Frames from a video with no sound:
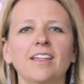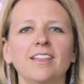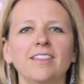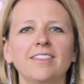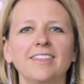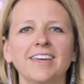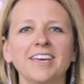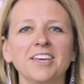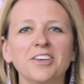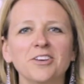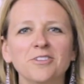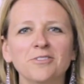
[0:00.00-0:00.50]

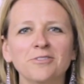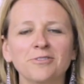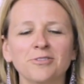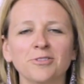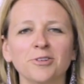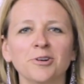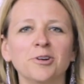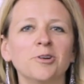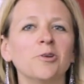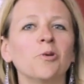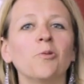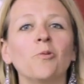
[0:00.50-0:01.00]
Thank you
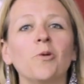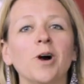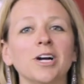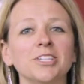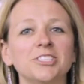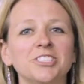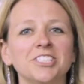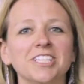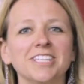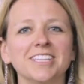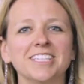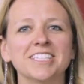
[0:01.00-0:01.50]
for
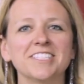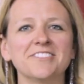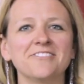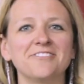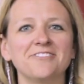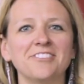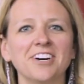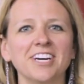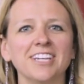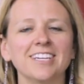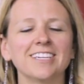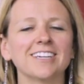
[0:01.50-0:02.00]
watching this
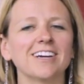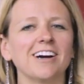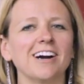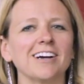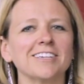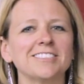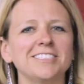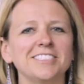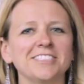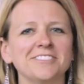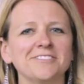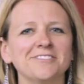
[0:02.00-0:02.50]
fun
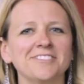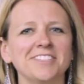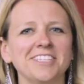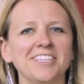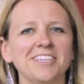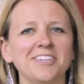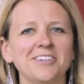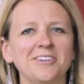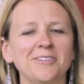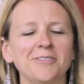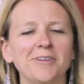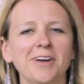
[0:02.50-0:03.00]
cocktail
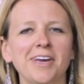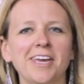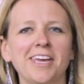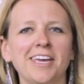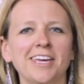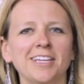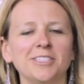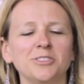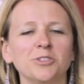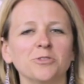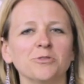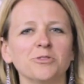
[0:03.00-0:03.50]
video,
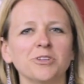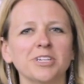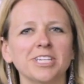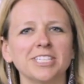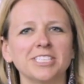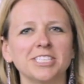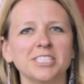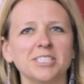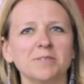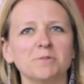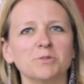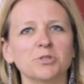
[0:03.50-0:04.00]
and don't
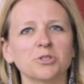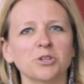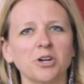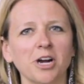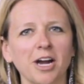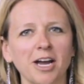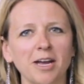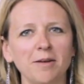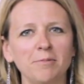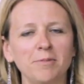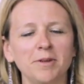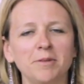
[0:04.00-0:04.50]
forget to
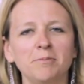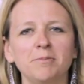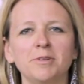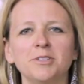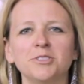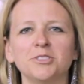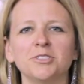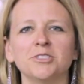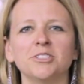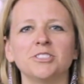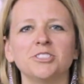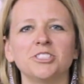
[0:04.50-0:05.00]
subscribe and be
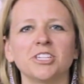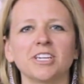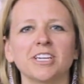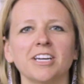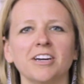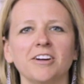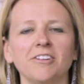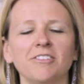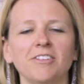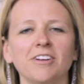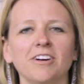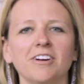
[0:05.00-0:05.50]
sure to check
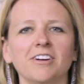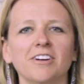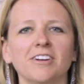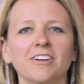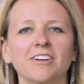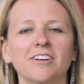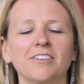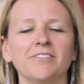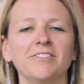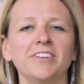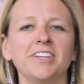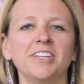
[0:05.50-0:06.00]
out
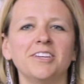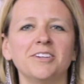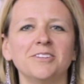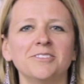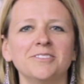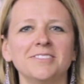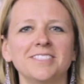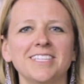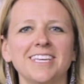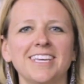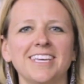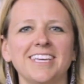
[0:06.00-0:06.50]
our
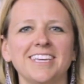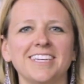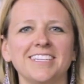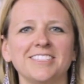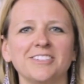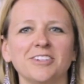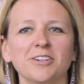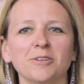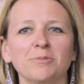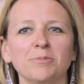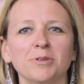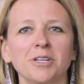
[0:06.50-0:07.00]
videos
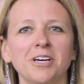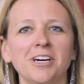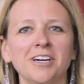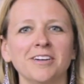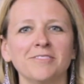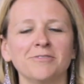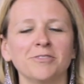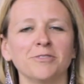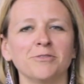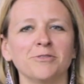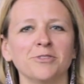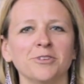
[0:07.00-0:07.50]
and our
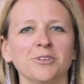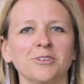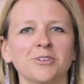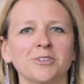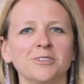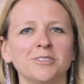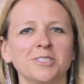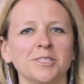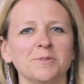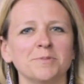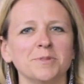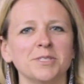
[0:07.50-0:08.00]
blog for
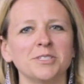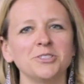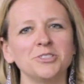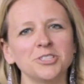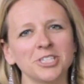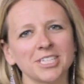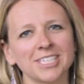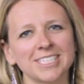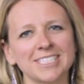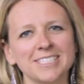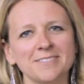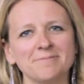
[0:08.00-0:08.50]
further tips and
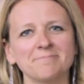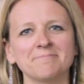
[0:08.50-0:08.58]
tricks.